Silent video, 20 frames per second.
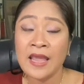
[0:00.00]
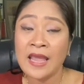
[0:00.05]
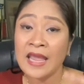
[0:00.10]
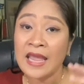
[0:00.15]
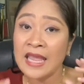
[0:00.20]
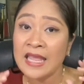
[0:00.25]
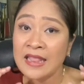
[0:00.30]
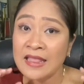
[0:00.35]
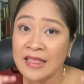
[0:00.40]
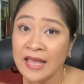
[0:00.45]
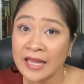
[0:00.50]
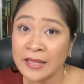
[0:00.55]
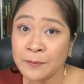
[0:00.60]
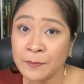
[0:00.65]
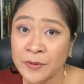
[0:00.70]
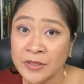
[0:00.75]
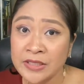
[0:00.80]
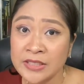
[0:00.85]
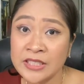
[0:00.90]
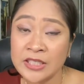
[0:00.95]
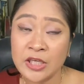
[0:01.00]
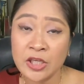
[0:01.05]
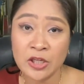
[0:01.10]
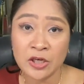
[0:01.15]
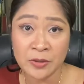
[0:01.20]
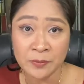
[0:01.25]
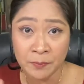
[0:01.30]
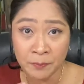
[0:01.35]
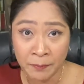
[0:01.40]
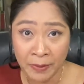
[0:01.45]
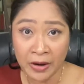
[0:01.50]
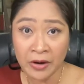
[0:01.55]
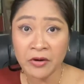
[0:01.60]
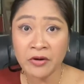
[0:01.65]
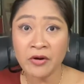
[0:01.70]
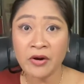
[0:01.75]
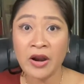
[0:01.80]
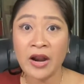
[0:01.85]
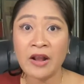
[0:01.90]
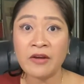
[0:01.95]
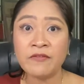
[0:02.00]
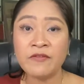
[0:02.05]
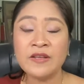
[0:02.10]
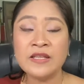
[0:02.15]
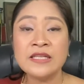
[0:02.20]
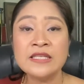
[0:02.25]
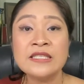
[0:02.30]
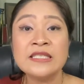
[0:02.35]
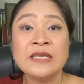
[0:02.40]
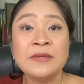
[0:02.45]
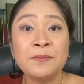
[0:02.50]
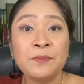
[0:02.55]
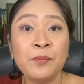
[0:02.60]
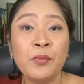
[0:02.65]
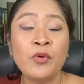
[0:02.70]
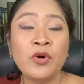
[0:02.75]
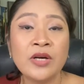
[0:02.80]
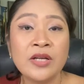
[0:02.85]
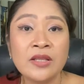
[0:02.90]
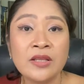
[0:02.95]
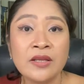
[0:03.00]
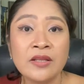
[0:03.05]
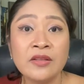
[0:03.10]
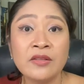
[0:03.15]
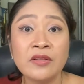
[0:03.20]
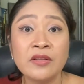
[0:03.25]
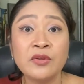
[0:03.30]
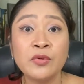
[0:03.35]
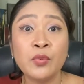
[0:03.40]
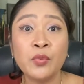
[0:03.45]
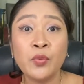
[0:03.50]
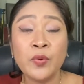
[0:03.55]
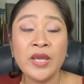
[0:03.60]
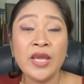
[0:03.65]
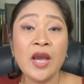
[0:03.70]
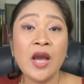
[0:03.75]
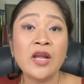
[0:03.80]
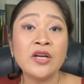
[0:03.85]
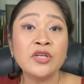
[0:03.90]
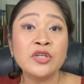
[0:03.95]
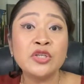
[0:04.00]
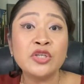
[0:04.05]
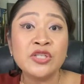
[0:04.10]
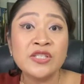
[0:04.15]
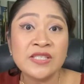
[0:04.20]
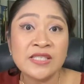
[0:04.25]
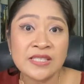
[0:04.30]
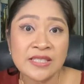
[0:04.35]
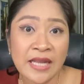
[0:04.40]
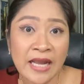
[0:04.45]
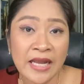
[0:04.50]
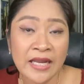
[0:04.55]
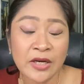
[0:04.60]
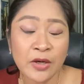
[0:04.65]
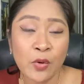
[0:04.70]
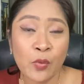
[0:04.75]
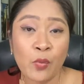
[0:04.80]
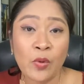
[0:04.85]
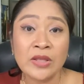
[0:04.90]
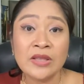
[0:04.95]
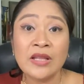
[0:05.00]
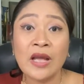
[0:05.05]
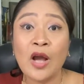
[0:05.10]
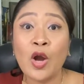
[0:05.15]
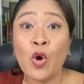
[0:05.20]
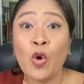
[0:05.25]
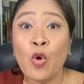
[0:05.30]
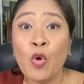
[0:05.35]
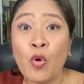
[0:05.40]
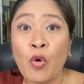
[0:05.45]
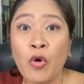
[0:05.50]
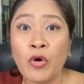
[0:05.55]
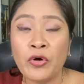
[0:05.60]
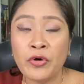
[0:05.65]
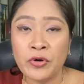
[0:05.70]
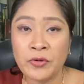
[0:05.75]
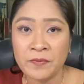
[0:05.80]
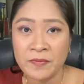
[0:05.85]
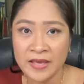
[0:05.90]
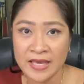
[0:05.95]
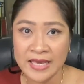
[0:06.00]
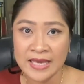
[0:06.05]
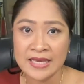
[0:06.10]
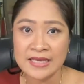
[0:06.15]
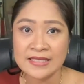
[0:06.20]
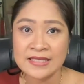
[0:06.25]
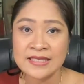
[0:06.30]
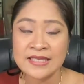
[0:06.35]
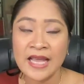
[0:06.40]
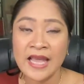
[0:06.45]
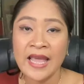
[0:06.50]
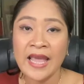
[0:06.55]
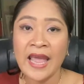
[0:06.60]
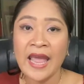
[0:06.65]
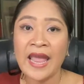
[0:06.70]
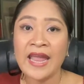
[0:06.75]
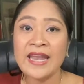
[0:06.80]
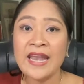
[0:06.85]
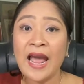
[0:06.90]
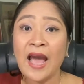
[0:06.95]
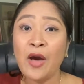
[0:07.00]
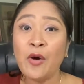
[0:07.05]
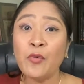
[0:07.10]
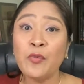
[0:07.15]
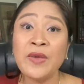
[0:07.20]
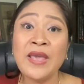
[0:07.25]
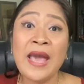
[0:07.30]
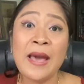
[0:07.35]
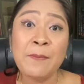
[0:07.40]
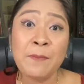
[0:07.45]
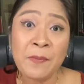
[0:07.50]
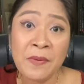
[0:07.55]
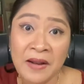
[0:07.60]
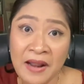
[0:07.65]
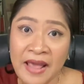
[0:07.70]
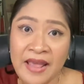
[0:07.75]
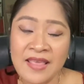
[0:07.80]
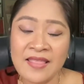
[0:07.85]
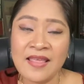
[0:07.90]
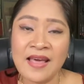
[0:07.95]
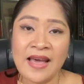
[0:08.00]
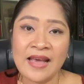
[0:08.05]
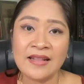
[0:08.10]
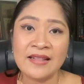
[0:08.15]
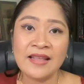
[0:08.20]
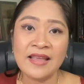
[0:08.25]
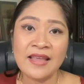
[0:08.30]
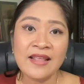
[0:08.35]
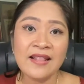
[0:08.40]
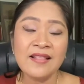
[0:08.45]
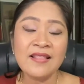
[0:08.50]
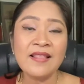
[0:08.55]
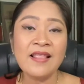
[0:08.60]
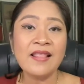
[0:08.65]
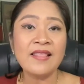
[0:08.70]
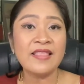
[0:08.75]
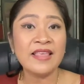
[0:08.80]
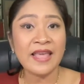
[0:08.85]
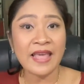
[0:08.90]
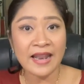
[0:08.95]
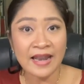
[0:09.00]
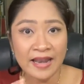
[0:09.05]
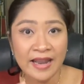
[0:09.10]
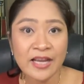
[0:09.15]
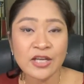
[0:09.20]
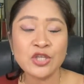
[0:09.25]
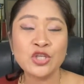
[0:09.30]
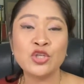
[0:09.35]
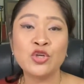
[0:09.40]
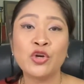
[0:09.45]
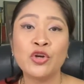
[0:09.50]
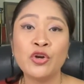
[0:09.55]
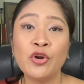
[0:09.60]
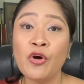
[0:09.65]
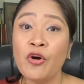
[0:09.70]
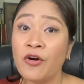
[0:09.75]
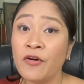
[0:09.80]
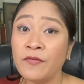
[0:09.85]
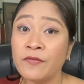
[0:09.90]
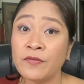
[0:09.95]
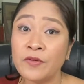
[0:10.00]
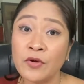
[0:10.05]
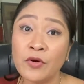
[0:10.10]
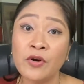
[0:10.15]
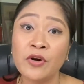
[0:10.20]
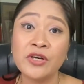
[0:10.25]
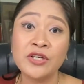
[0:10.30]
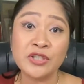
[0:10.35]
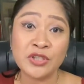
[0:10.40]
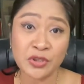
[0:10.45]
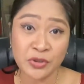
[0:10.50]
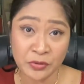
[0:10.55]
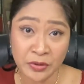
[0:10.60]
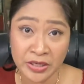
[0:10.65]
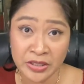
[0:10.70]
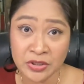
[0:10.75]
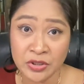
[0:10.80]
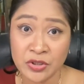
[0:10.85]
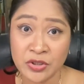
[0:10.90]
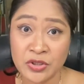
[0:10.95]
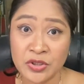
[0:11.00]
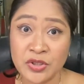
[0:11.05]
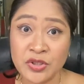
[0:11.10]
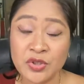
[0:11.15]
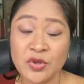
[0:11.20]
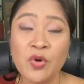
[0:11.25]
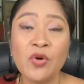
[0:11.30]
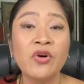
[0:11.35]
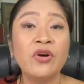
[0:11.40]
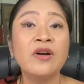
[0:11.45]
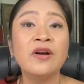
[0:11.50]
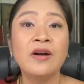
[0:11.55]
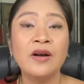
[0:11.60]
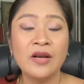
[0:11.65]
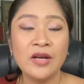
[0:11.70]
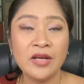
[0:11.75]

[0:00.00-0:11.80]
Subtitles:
In that particular paragraph, it is important that we understand what a quorum is and how we apply that in the election of your directors or